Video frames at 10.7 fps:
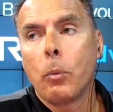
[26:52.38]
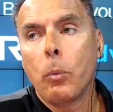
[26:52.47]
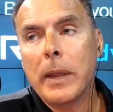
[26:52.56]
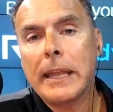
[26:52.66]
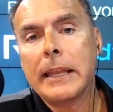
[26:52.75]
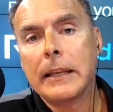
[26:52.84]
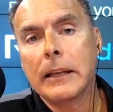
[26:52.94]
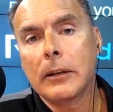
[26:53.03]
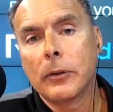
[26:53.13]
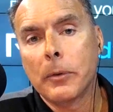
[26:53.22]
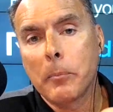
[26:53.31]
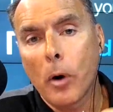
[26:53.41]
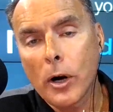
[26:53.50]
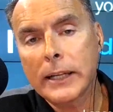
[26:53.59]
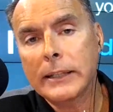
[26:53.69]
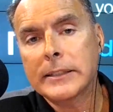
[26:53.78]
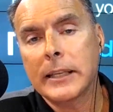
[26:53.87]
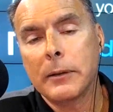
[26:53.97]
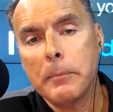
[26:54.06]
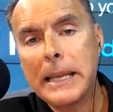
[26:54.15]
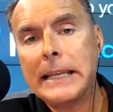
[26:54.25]
The markets and
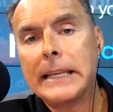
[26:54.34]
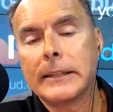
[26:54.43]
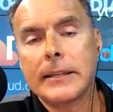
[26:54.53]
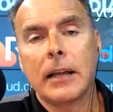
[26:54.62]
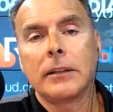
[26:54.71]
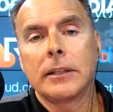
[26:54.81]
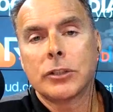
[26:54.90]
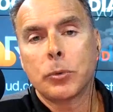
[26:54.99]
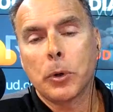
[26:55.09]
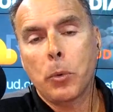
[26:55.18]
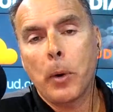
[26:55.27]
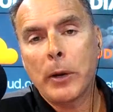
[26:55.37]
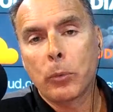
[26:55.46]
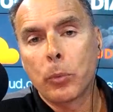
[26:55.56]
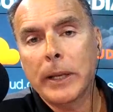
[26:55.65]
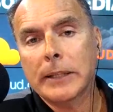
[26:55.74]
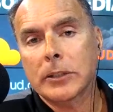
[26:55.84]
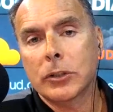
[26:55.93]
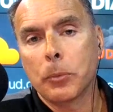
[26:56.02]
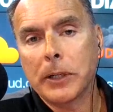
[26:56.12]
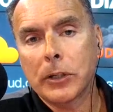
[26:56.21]
the media tell us to equate risk
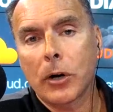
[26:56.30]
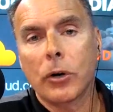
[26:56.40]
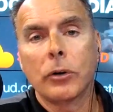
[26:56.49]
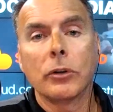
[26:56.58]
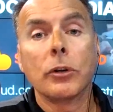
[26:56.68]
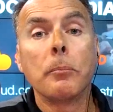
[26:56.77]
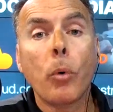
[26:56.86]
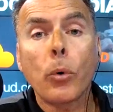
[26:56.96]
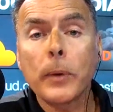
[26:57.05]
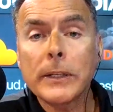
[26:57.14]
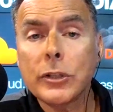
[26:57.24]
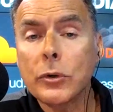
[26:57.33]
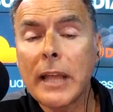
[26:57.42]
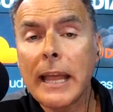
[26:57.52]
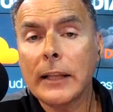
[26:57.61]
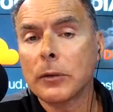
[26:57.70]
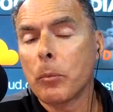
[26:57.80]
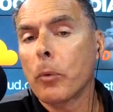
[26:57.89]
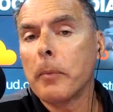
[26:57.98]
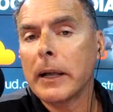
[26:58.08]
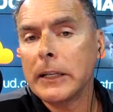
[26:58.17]
to return. The more risk you take, the
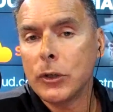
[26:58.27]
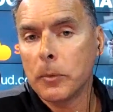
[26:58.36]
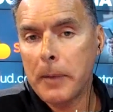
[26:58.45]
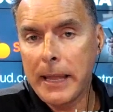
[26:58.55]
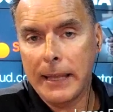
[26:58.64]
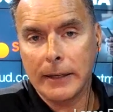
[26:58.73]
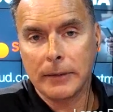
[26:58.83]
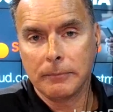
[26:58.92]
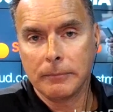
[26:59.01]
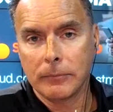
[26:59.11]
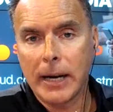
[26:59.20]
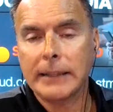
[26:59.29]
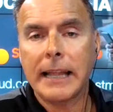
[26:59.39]
more money you'll make, right?